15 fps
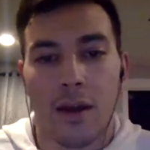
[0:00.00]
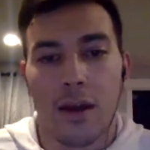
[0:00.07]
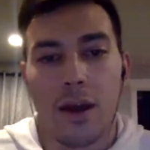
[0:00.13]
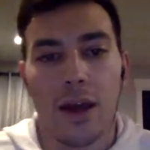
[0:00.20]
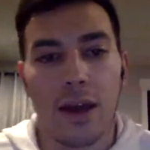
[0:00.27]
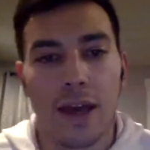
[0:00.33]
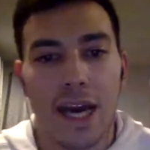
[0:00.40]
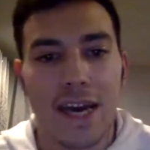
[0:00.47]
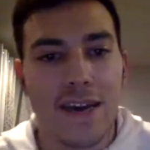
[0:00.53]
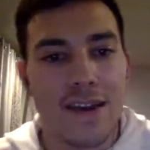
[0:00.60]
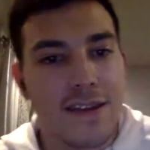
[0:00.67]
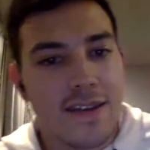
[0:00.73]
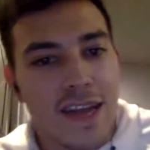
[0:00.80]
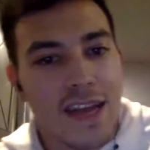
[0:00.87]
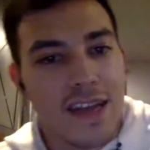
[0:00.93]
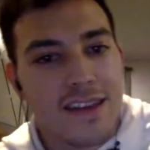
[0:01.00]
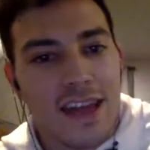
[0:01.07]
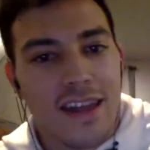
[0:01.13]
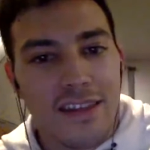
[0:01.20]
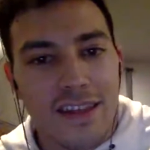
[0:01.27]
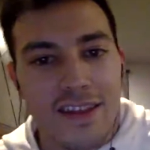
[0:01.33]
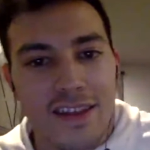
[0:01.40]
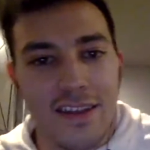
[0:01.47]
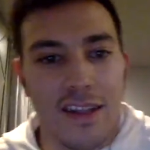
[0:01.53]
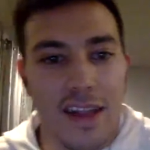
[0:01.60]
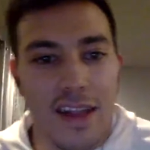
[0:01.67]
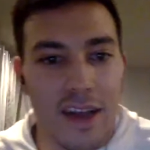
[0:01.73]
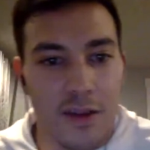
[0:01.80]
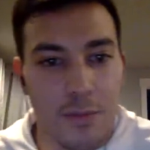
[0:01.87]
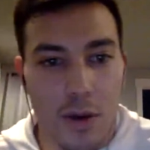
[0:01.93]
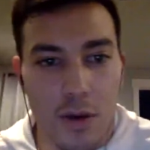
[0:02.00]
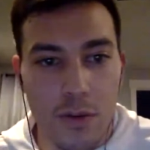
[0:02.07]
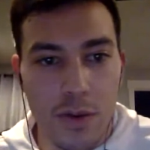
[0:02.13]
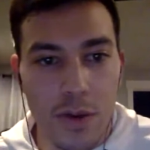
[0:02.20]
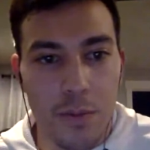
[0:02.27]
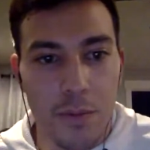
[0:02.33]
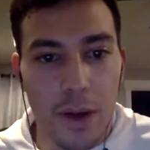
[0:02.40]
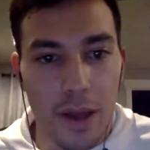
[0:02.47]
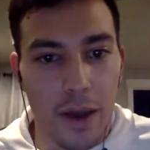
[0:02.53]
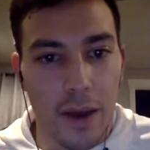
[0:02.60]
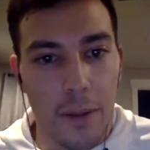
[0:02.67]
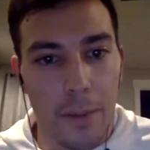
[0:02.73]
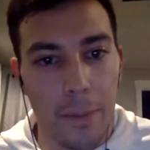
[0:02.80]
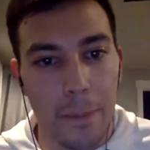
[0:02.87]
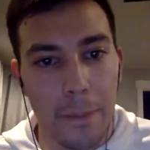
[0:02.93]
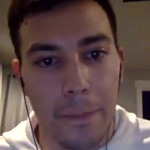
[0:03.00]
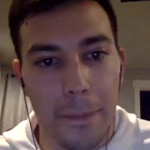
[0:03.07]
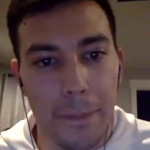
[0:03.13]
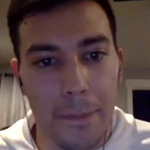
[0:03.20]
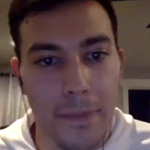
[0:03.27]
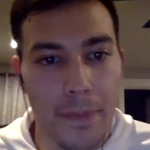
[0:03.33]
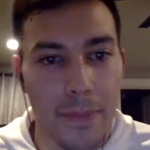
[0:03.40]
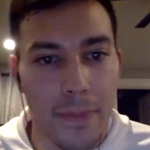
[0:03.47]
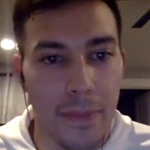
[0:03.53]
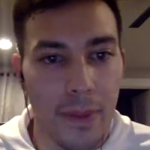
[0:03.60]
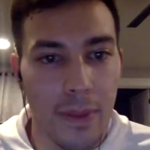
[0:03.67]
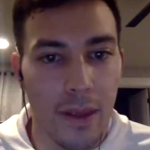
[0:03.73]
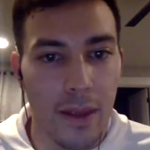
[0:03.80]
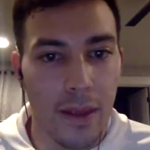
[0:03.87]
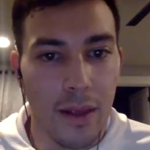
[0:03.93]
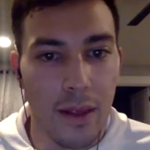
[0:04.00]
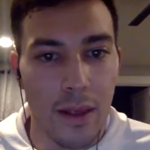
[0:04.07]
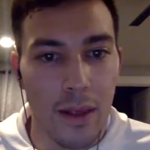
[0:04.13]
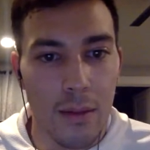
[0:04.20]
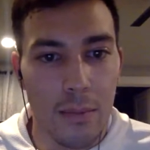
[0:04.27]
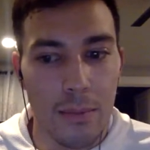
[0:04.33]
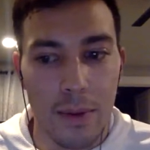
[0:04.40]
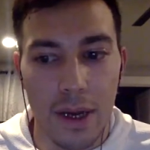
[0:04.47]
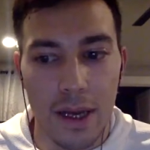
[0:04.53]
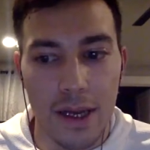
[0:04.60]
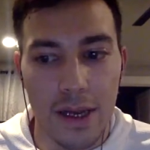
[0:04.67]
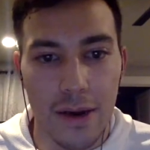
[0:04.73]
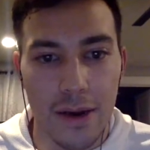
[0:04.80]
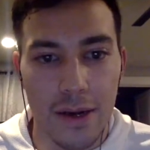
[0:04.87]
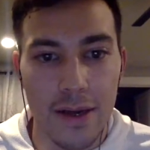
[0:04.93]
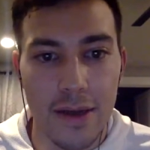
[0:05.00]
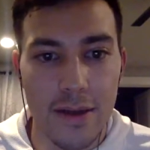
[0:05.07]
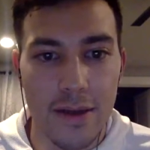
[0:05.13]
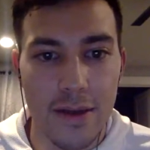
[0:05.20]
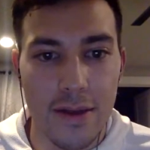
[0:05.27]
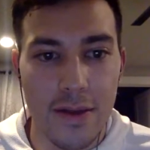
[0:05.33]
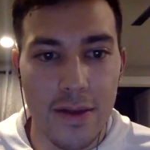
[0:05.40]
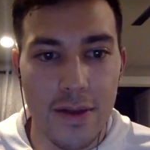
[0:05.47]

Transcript: Hey guys, it's kind of sad that this is the last post, but um, but here it is.